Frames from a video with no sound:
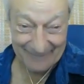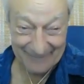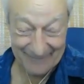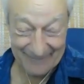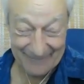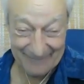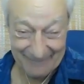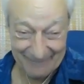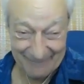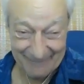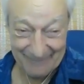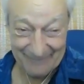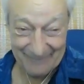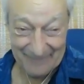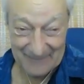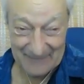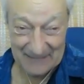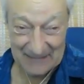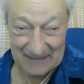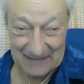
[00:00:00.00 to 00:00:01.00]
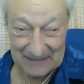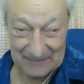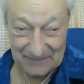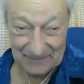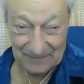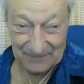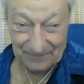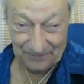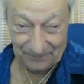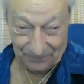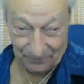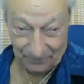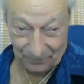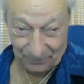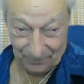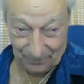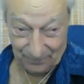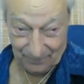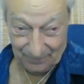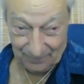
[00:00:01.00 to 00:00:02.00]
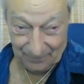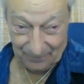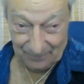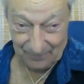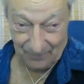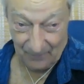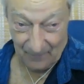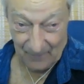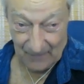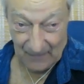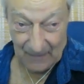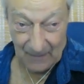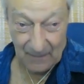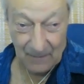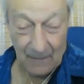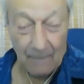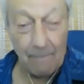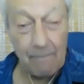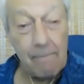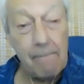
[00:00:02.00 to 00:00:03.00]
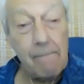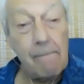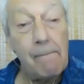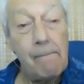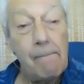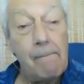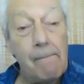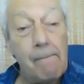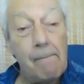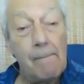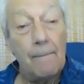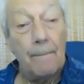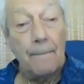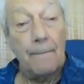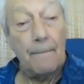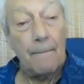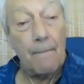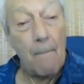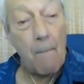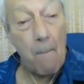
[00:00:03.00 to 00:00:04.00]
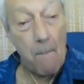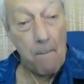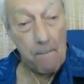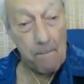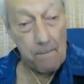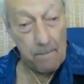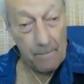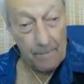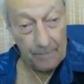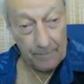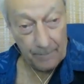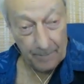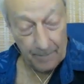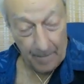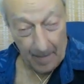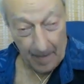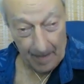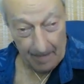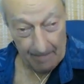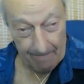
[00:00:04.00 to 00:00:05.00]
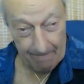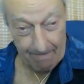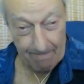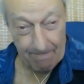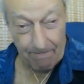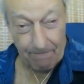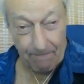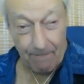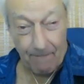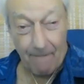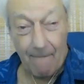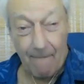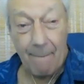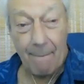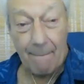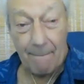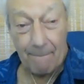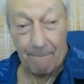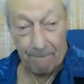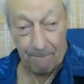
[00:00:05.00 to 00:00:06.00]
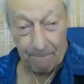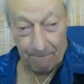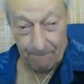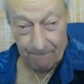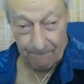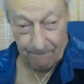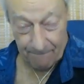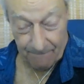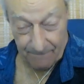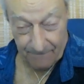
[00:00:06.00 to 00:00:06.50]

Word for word: um, I can't tell if he's if he's here and this if if this matters to him and and what it looks like and and for